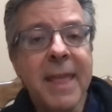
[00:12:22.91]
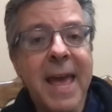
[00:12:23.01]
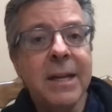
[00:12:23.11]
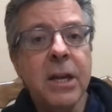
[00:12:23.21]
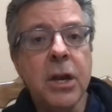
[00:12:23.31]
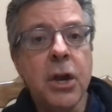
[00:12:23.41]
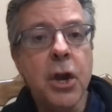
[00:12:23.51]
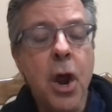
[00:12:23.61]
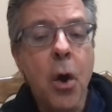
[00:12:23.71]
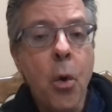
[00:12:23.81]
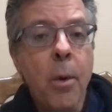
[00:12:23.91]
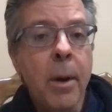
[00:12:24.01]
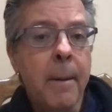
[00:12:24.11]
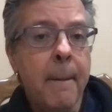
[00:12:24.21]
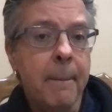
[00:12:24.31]
that no
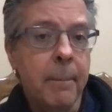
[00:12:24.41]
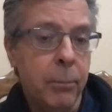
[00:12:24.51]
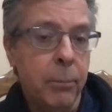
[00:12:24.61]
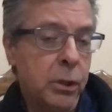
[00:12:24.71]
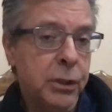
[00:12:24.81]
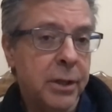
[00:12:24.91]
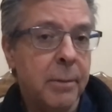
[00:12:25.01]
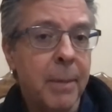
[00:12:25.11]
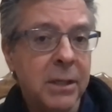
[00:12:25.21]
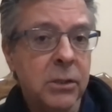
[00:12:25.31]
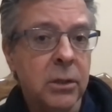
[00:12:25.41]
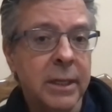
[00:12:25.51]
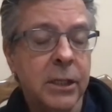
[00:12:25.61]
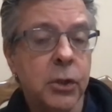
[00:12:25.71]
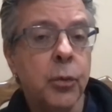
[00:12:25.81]
portion of the muscle
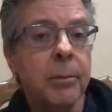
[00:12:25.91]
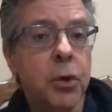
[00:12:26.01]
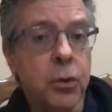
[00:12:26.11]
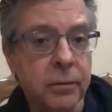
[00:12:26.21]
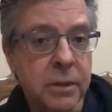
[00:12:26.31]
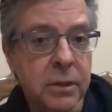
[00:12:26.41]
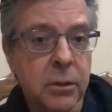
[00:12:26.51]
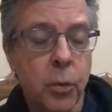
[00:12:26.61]
is removed.